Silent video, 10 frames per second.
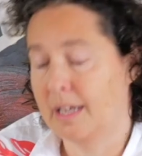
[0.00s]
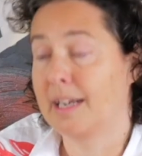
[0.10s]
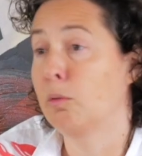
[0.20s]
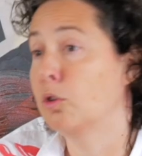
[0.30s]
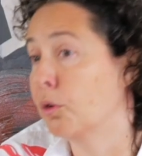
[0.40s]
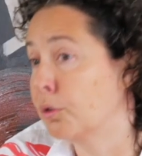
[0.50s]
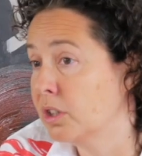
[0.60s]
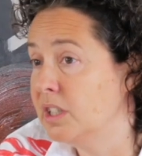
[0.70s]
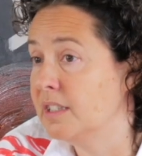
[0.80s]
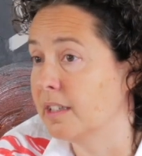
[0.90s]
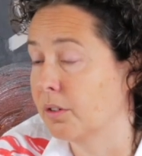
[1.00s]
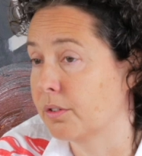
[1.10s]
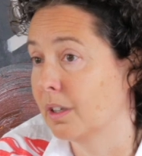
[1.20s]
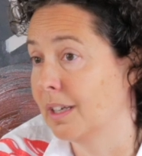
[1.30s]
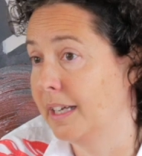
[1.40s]
And I will go through the
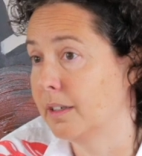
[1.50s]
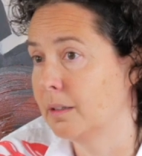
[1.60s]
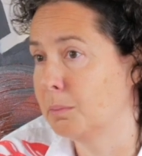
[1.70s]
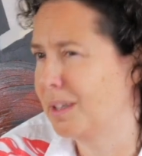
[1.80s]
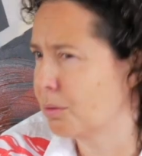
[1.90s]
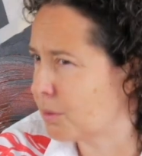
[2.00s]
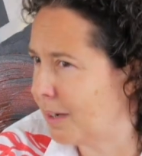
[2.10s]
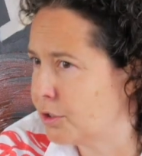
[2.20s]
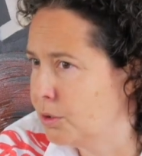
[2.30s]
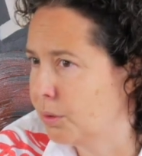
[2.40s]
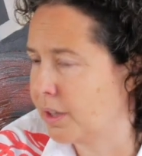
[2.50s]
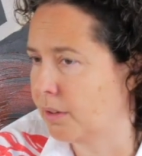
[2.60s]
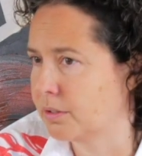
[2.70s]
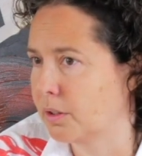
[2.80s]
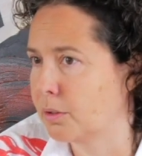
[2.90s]
details later, but that was around
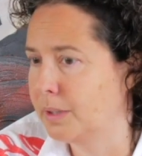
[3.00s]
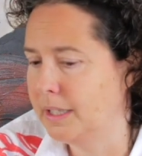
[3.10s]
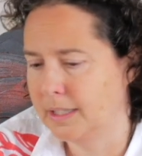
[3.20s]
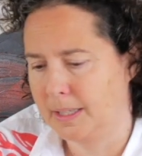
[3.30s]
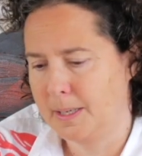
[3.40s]
2003.